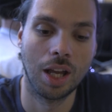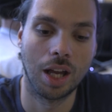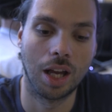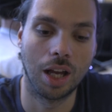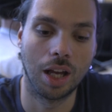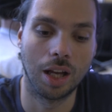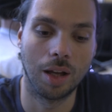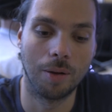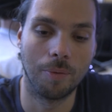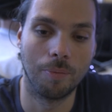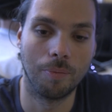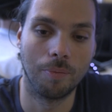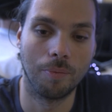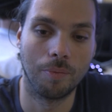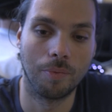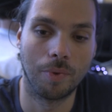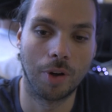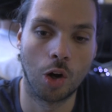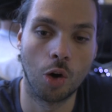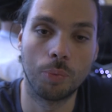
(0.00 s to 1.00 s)

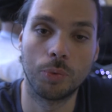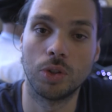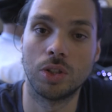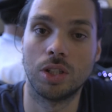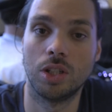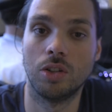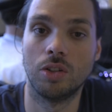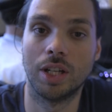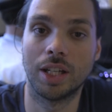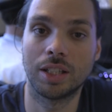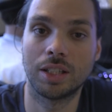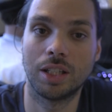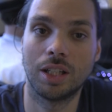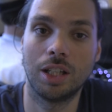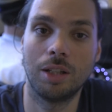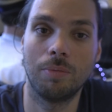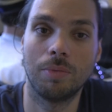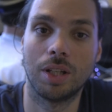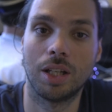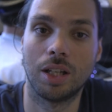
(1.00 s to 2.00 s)
Hope to see you next
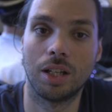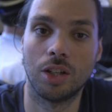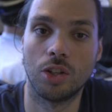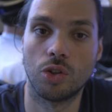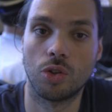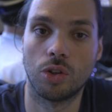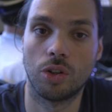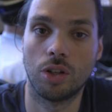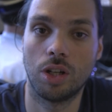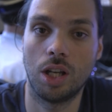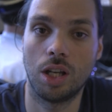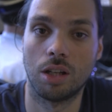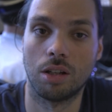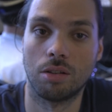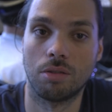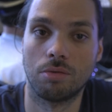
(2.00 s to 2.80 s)
time, and enjoy your day.